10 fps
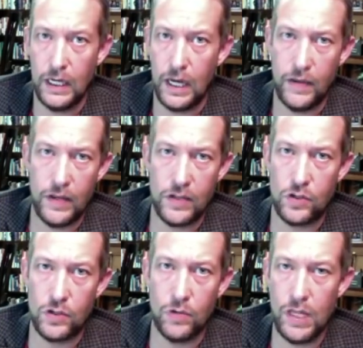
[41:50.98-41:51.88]
And that's
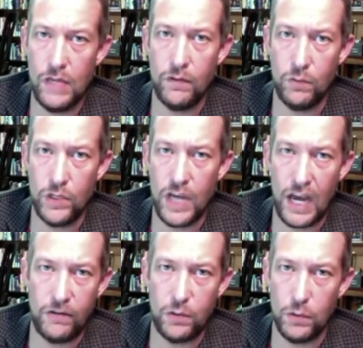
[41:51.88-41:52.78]
true even when you
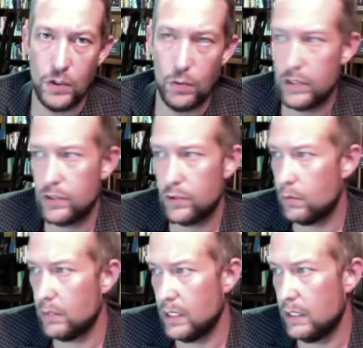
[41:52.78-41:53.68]
have to endure a
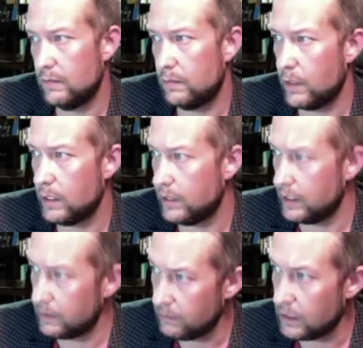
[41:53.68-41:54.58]
sermon that,
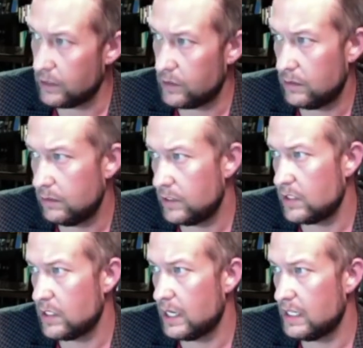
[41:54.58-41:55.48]
frankly, is
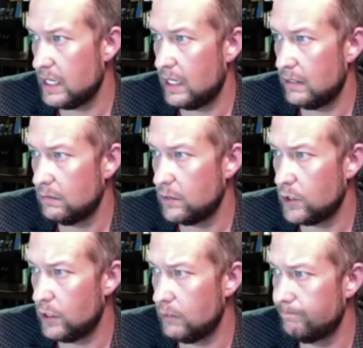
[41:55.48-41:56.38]
just not that
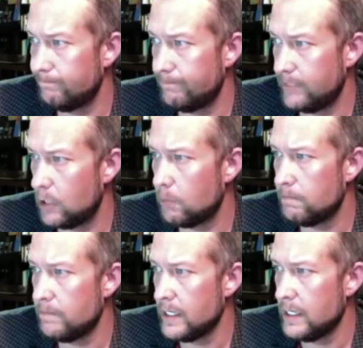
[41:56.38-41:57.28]
good. So,
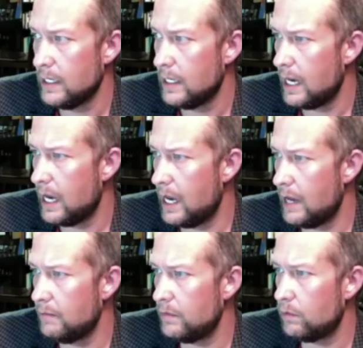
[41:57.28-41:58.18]

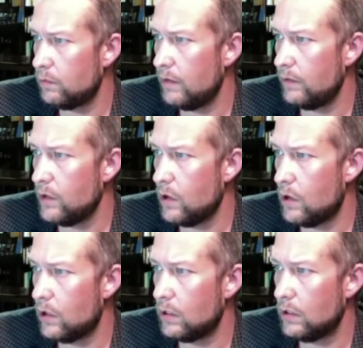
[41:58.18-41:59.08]
Reverend
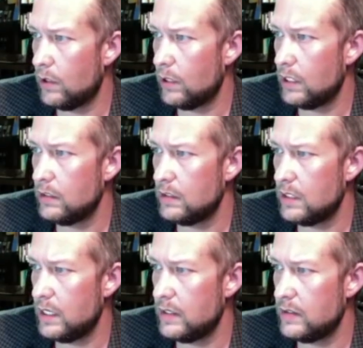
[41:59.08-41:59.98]
Hall Clark
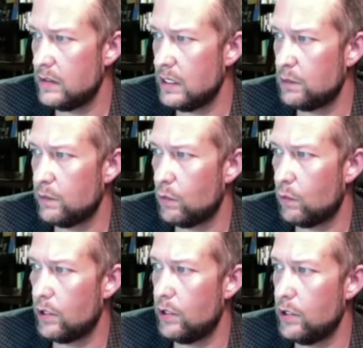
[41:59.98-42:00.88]
says, thanks for the
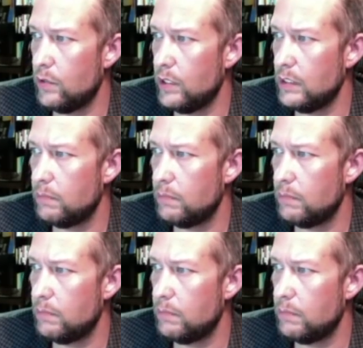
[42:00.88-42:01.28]
work you're doing,